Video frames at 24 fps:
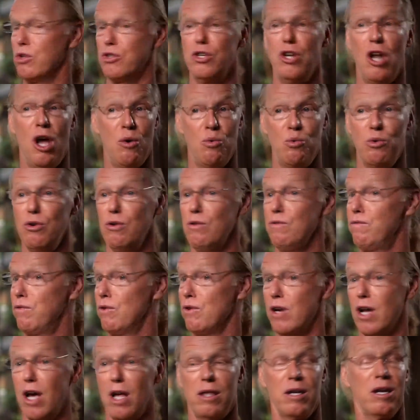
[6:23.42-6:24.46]
was no room
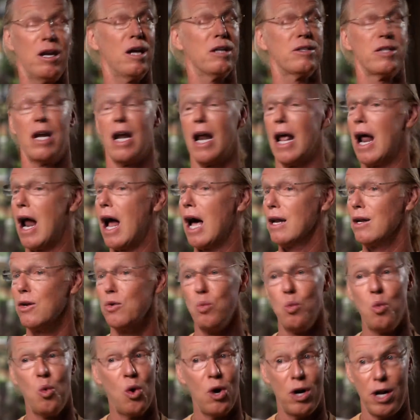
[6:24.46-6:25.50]
for nothing else. Now, I
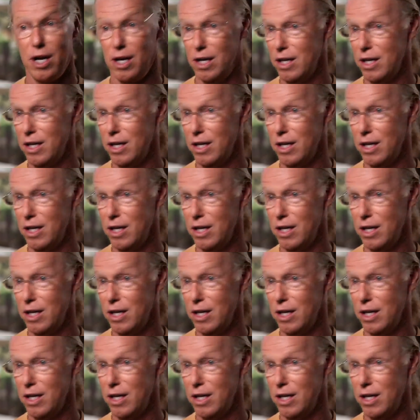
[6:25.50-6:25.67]
didn't want